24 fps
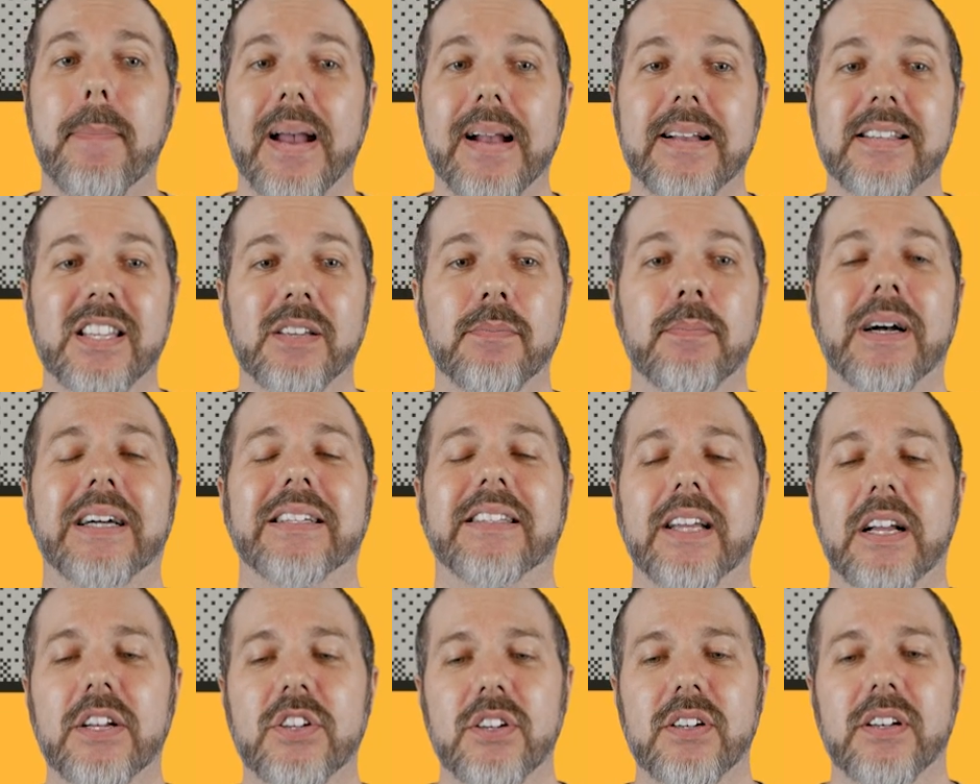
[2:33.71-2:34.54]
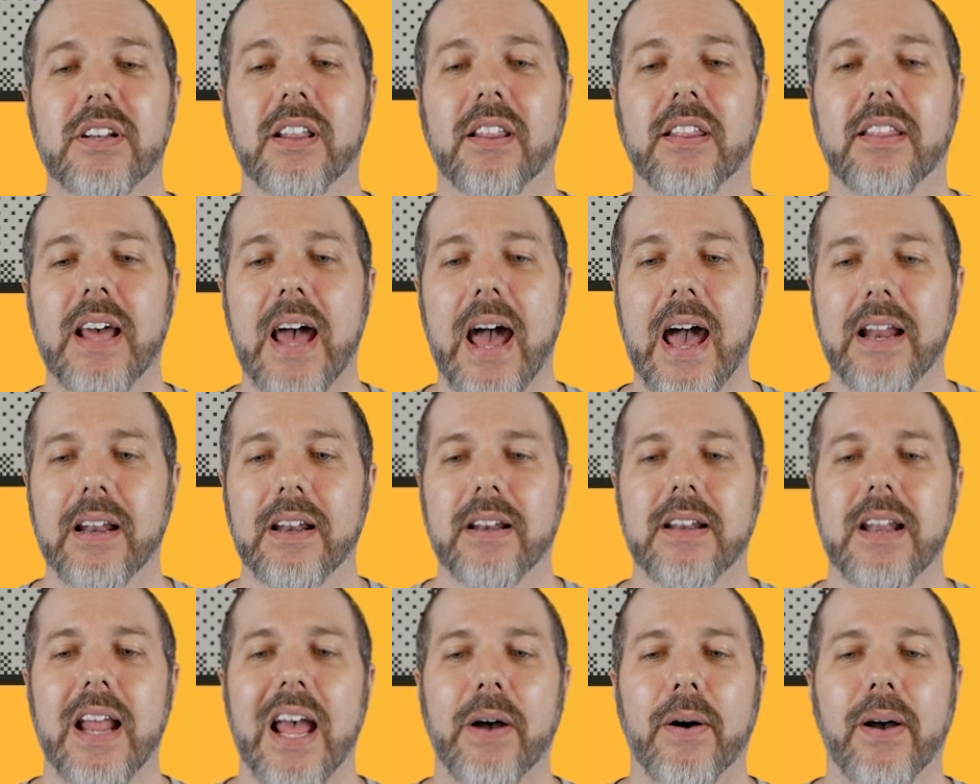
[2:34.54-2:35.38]
some attention to that.
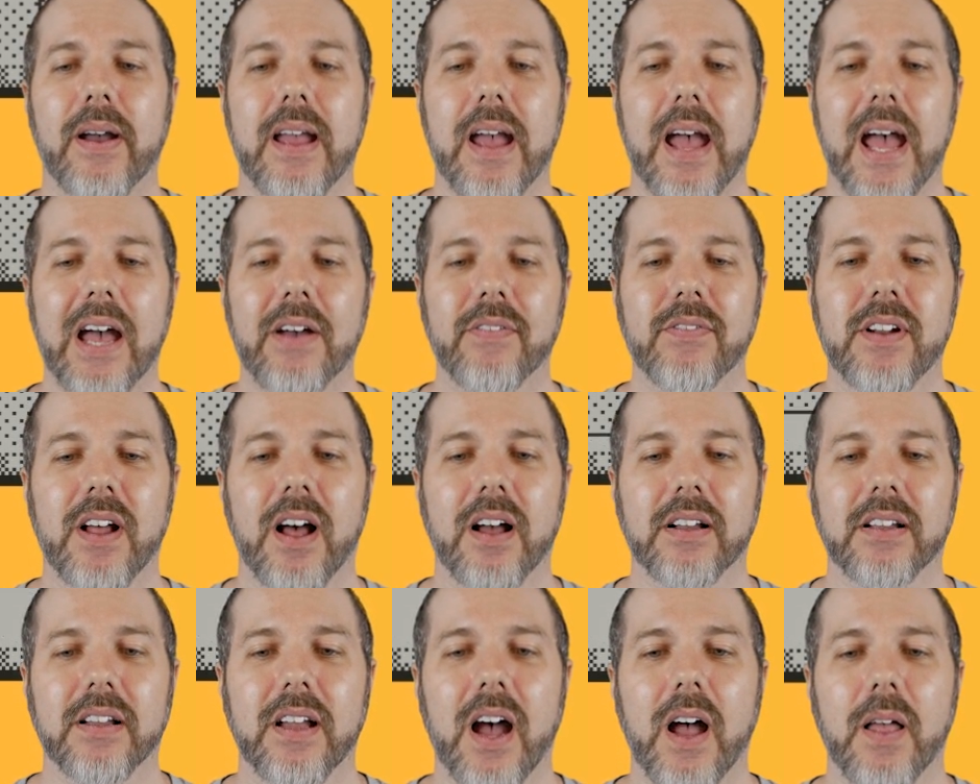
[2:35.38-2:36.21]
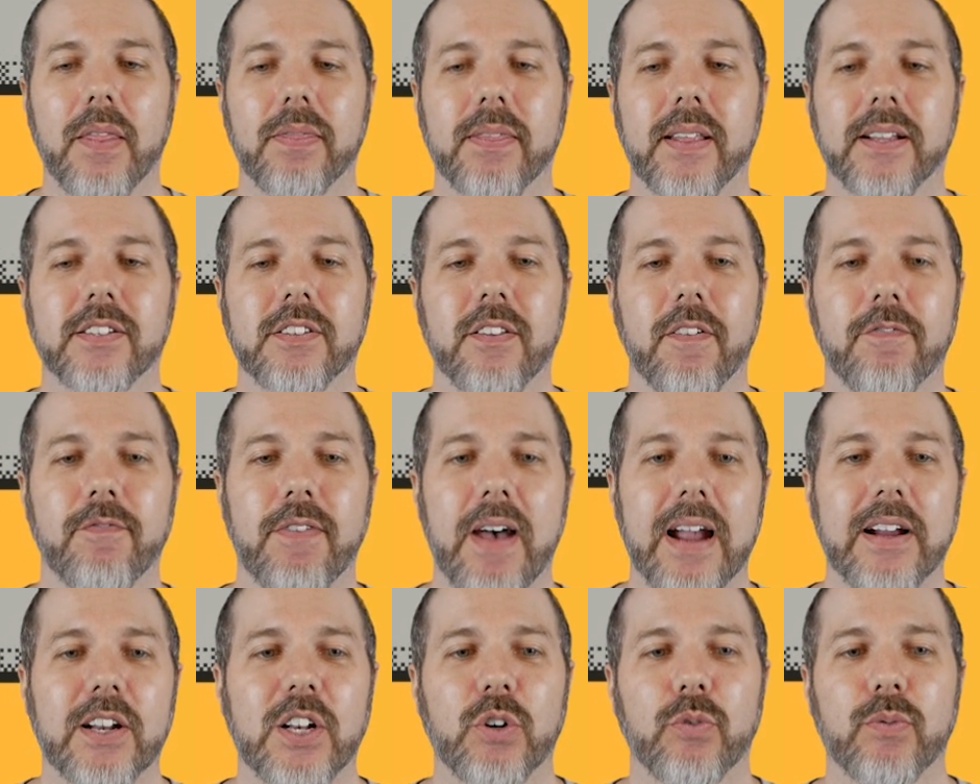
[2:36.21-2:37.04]
Now, I have not gotten this
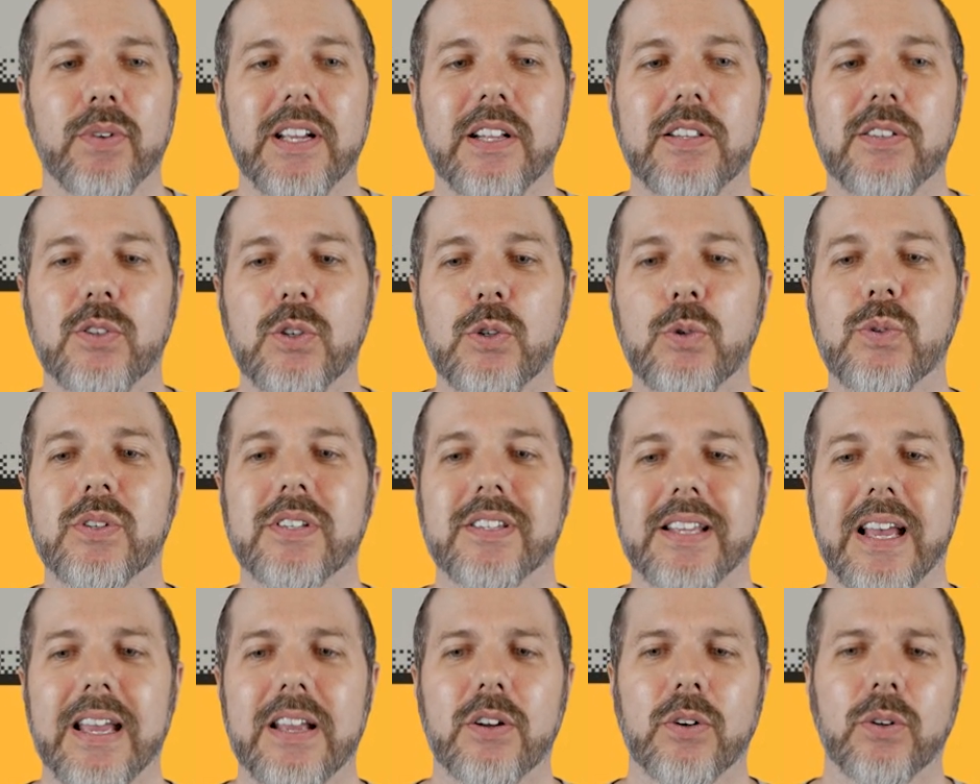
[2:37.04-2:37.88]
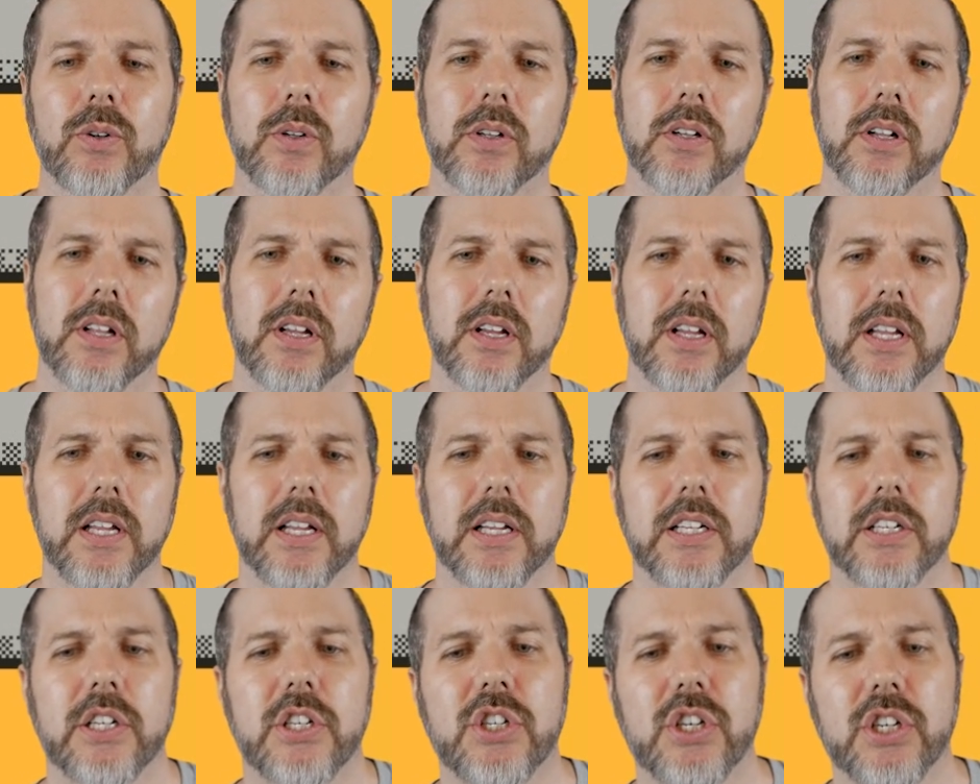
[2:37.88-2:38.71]
factory to cycle
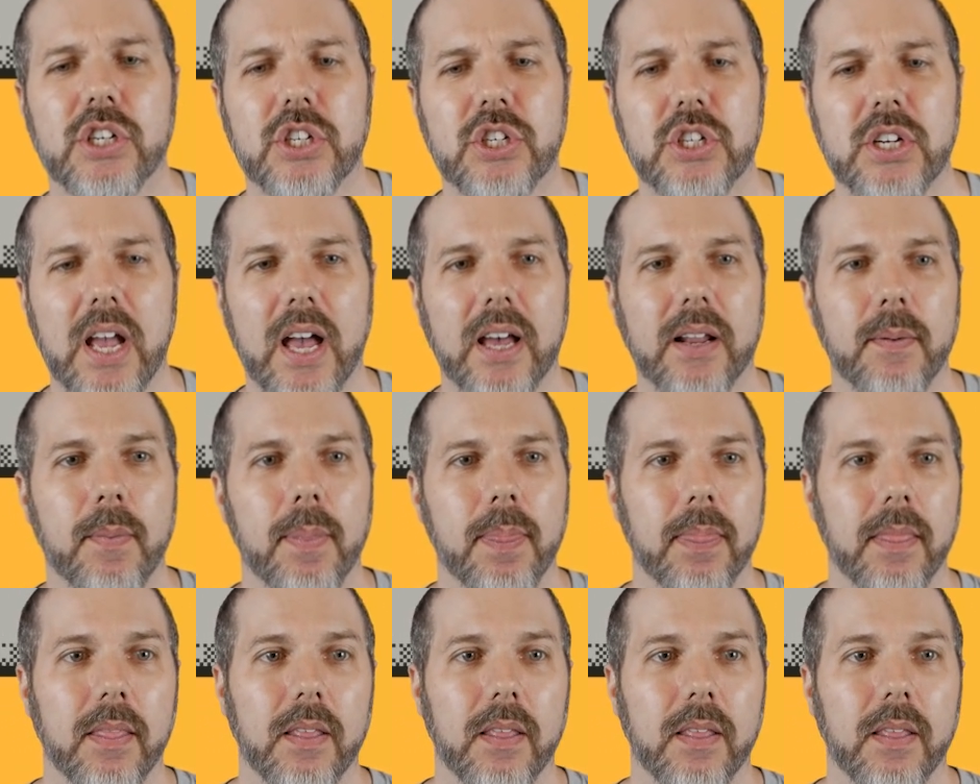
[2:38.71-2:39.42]
just yet,